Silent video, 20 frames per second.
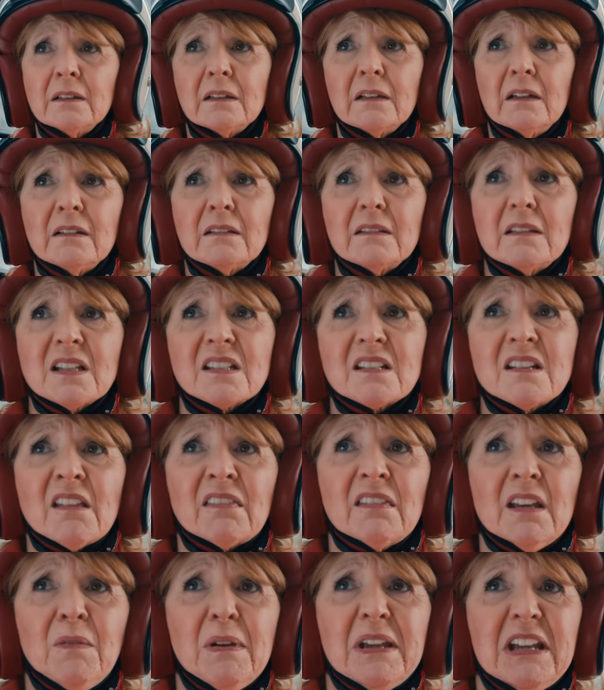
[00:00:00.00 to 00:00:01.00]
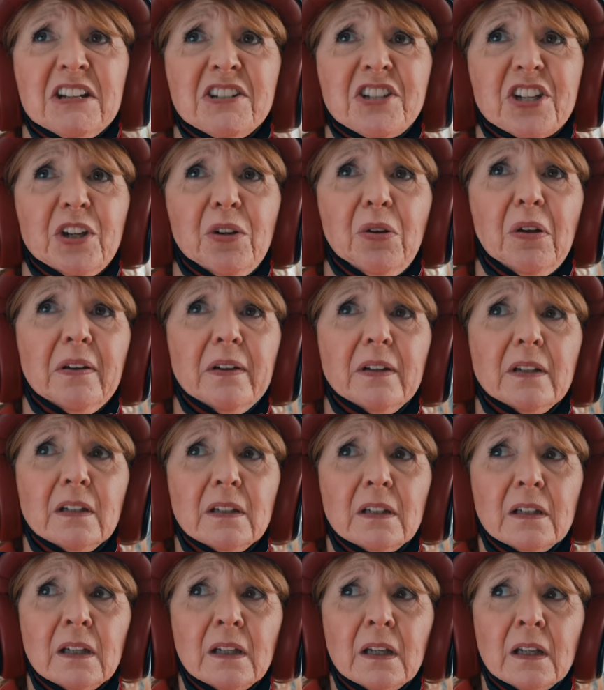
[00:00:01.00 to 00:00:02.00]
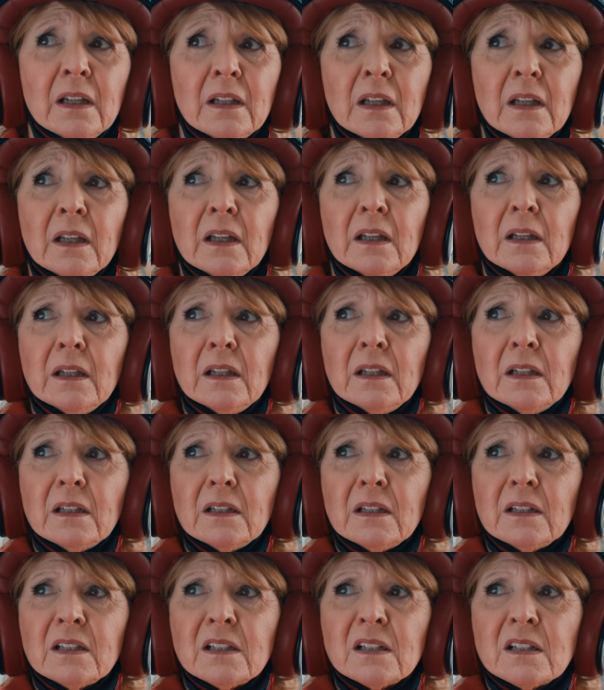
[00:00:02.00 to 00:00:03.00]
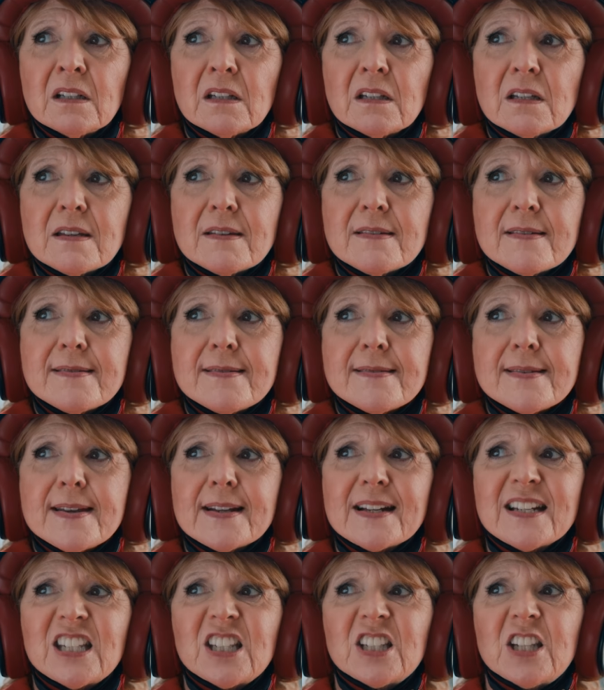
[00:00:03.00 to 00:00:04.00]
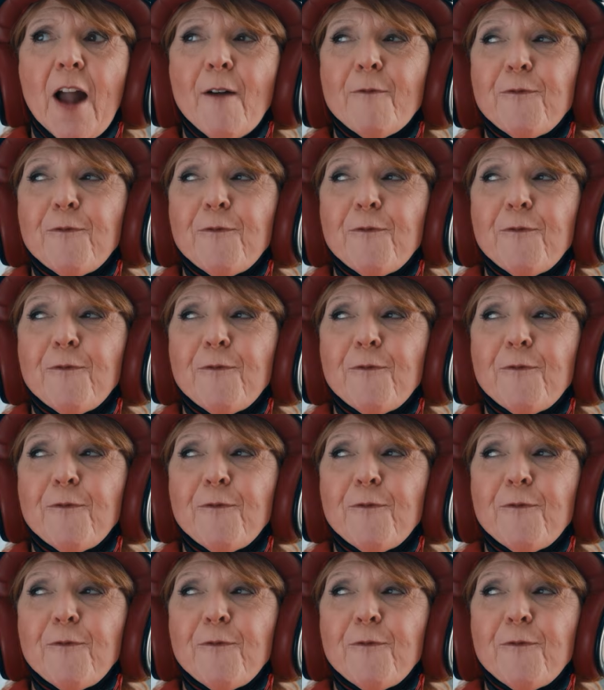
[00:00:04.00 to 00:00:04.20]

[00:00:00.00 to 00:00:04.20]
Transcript: Girl boss engaged. Girl boss activated. Set